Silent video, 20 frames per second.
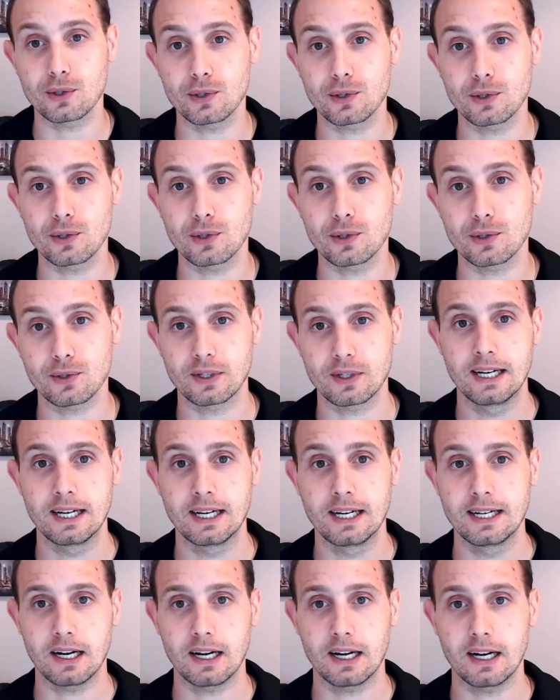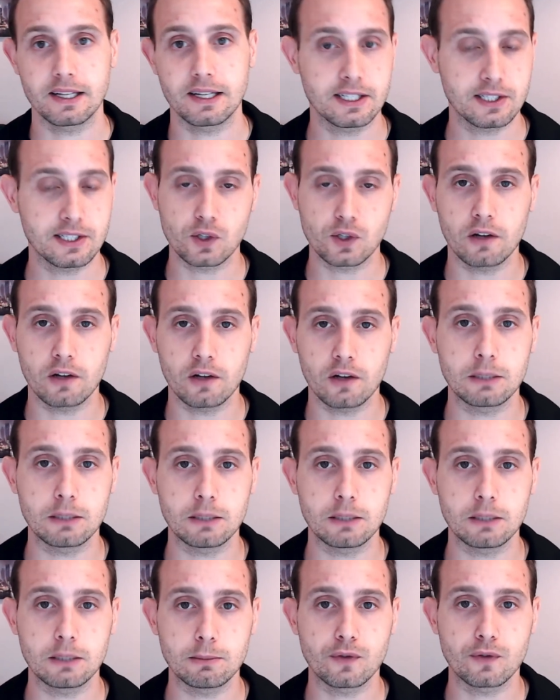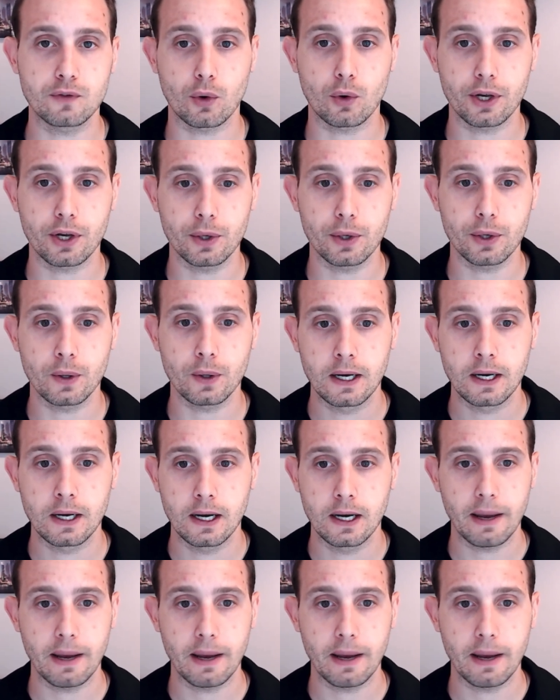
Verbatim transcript: users. Uh, this is all available for you.